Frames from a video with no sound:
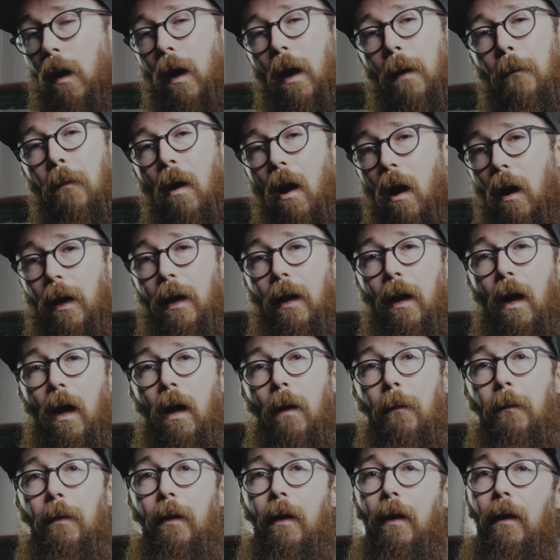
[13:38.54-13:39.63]
I park it
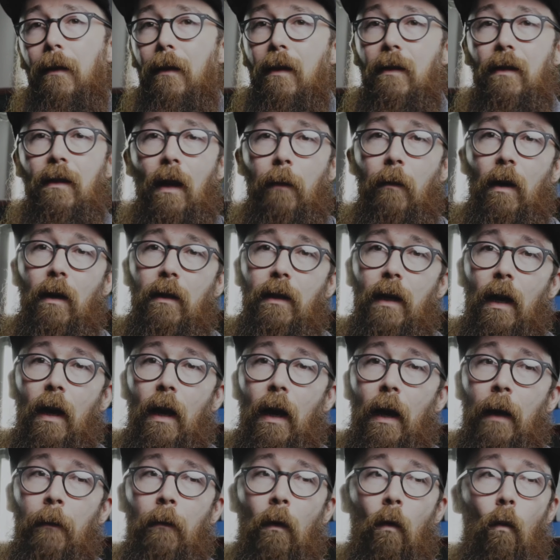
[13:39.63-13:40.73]
up in the
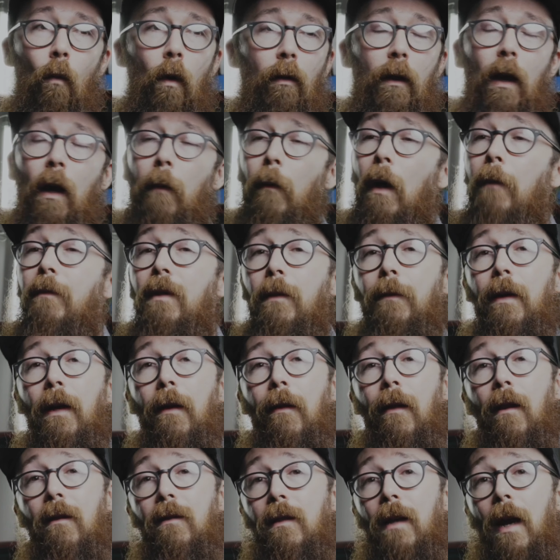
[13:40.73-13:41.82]
summertime, will come up to me and
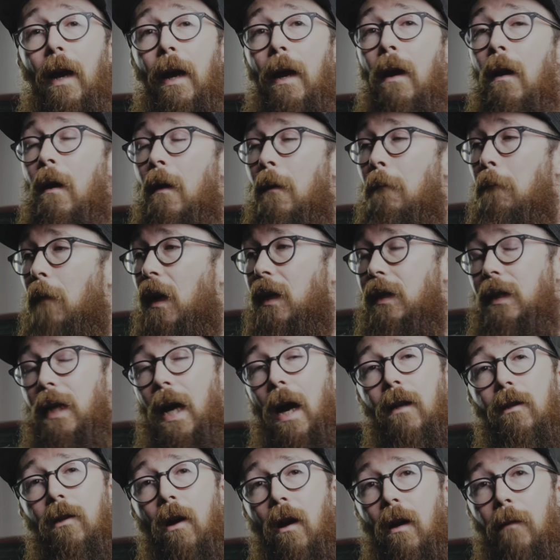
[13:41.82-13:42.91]
they'll say, my
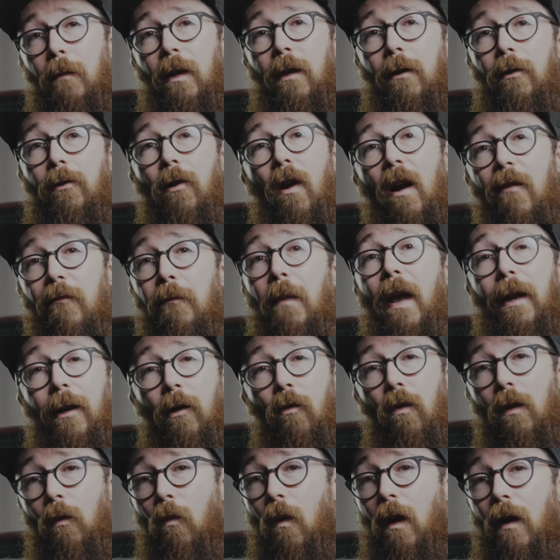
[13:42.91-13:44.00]
dad taught me to drive
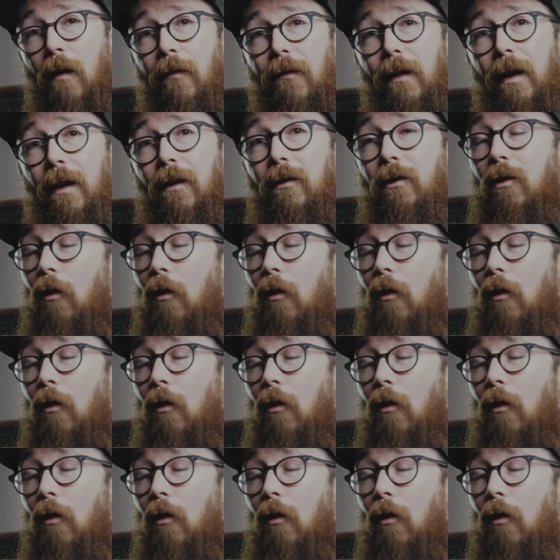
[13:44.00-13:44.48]
manual in one of these,